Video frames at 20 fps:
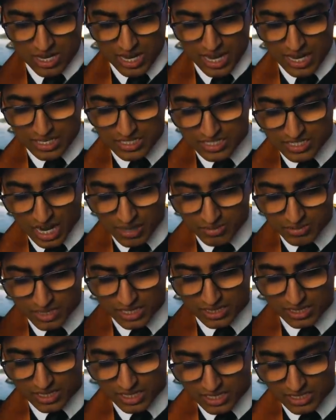It's times
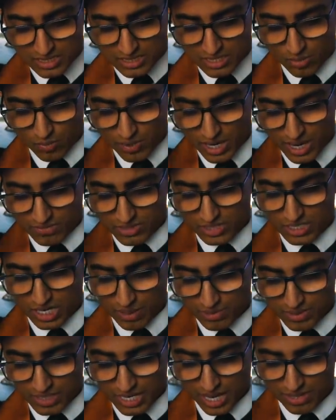like these that we have to
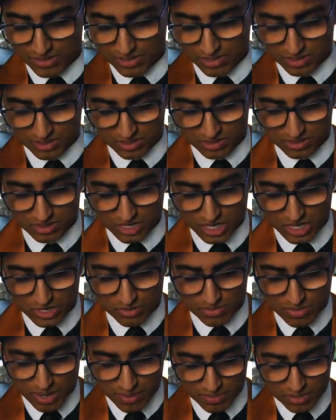come together and
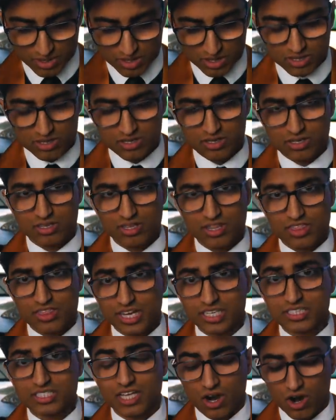remember the
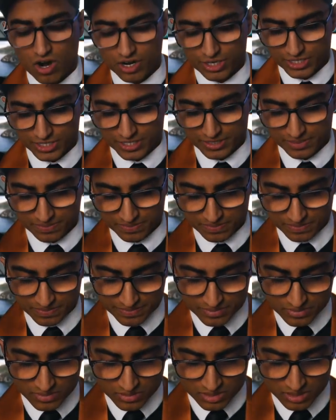things that are good.
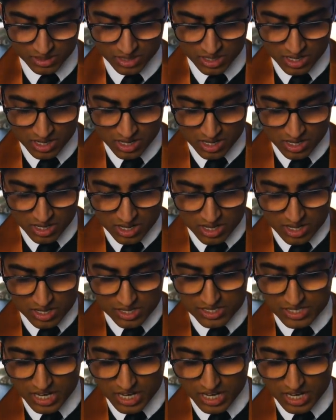The